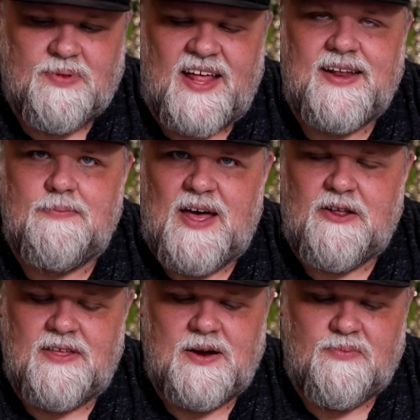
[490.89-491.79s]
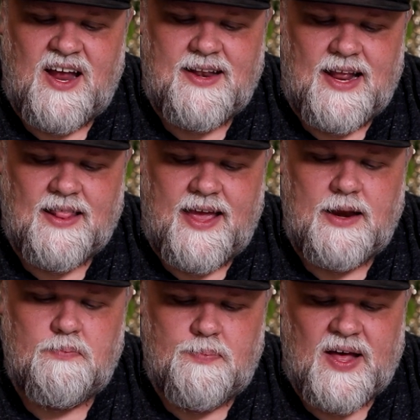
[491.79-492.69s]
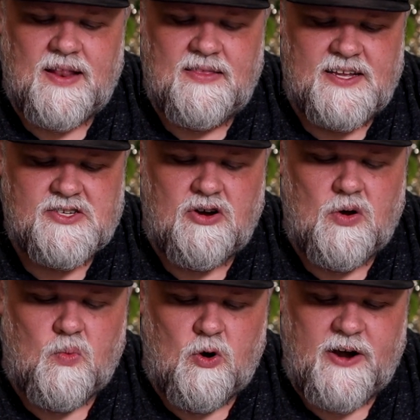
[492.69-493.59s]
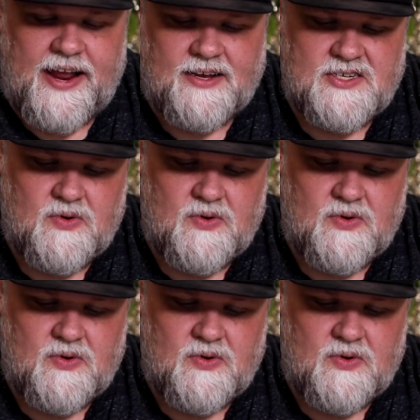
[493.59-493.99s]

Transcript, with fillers: blend in better than in bright daylight, but these are a warning.